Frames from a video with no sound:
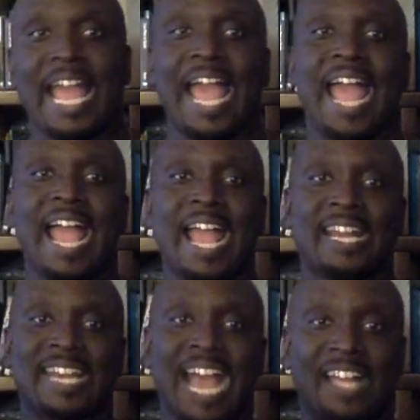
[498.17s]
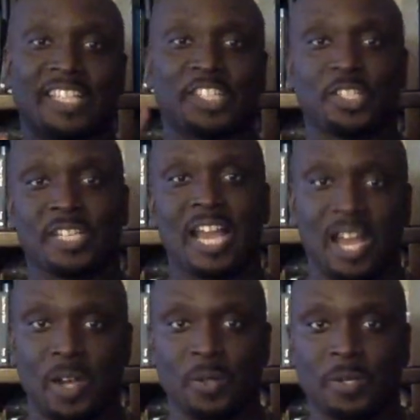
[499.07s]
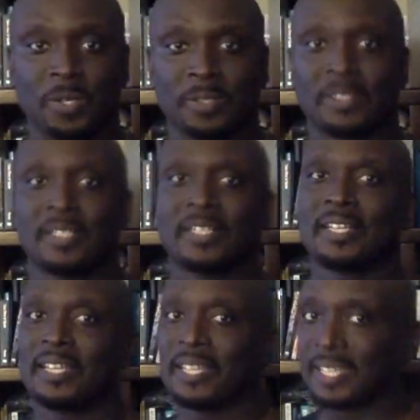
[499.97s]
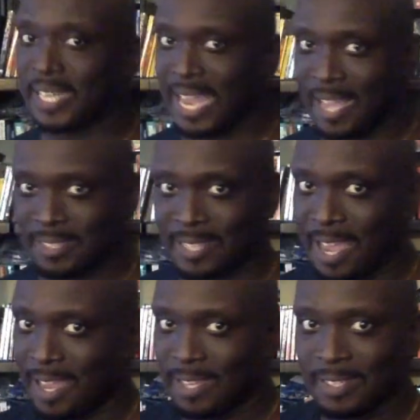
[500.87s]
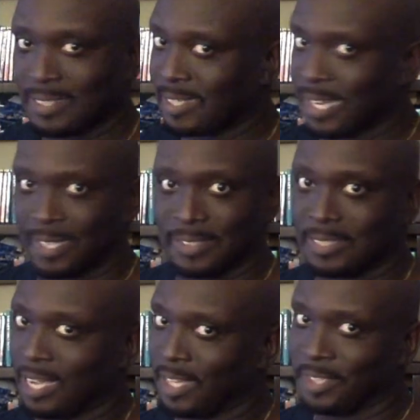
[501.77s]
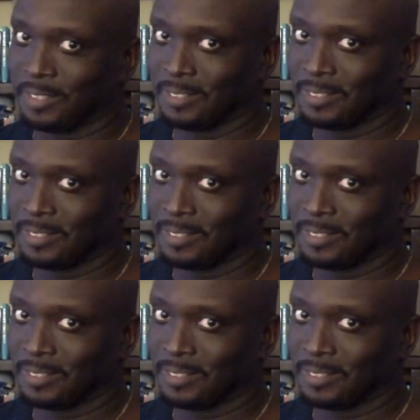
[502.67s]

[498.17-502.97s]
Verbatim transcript: And now that you know, you can't say I didn't tell you.